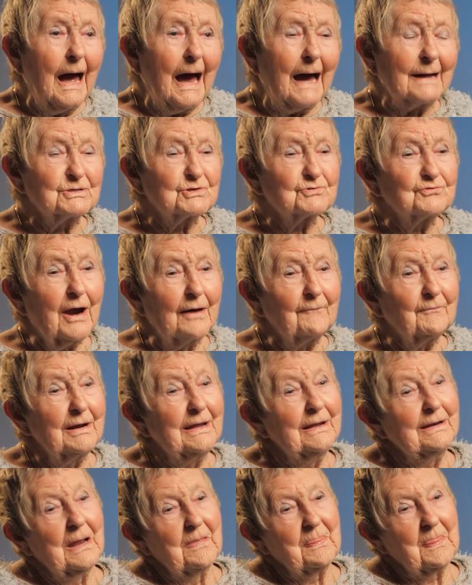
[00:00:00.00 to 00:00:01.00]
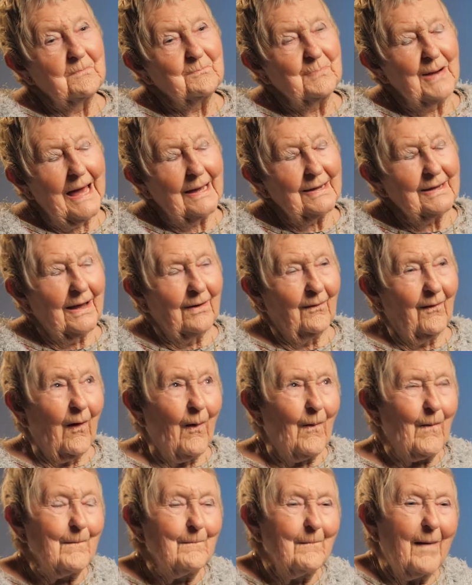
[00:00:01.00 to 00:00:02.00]
And travelling in the blackout
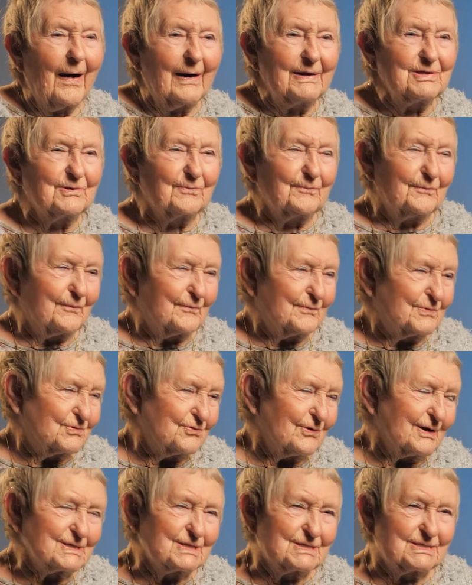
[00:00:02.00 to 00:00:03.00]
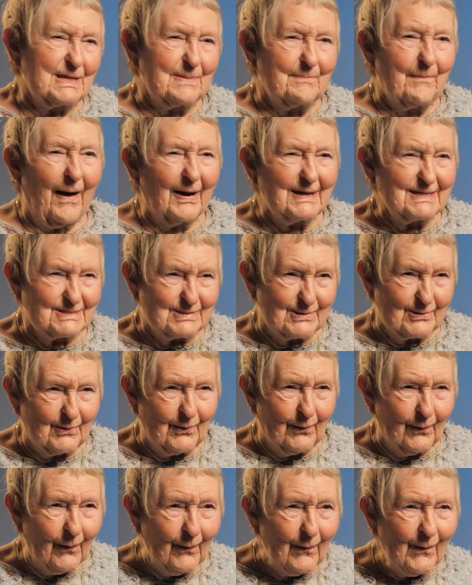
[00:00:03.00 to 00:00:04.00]
on my trusty
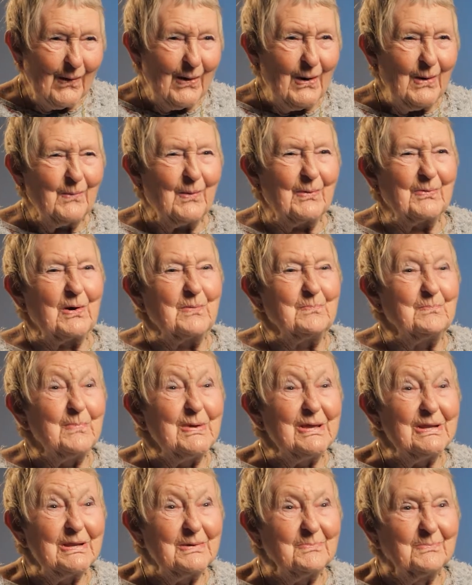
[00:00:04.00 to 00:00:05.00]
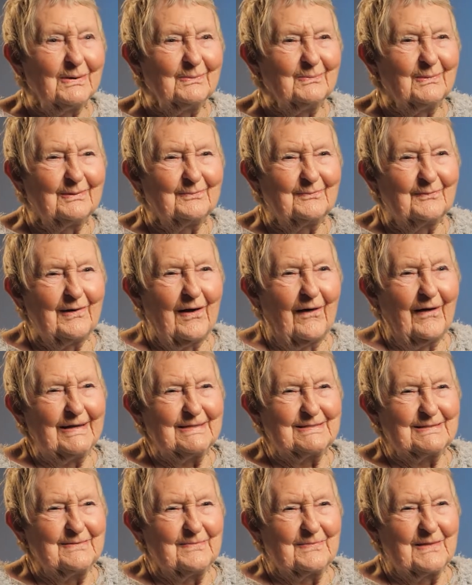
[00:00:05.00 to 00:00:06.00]
bicycle with a minimum of
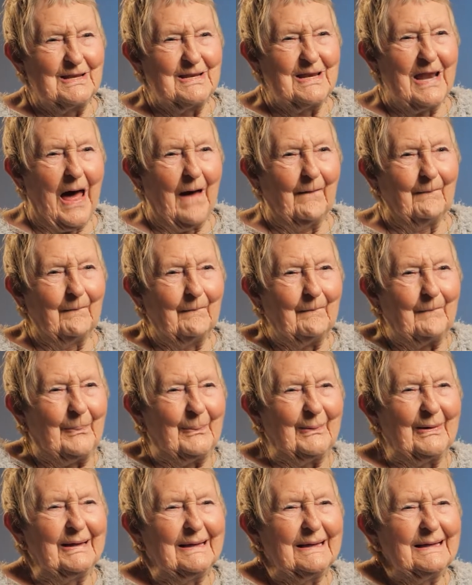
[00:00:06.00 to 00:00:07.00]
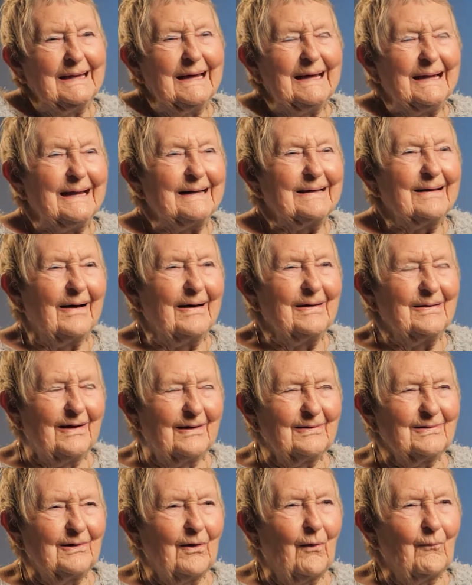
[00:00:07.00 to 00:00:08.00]
light in the lamp, and I
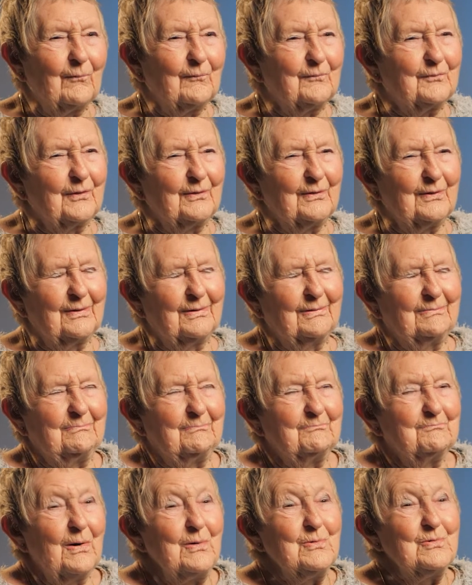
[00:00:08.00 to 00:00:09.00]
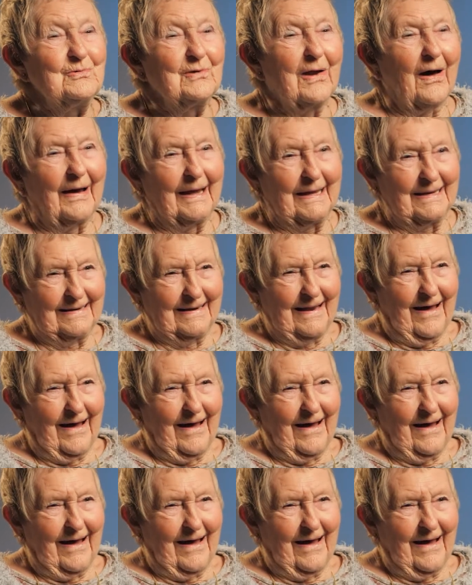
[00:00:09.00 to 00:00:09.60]
long for moonlight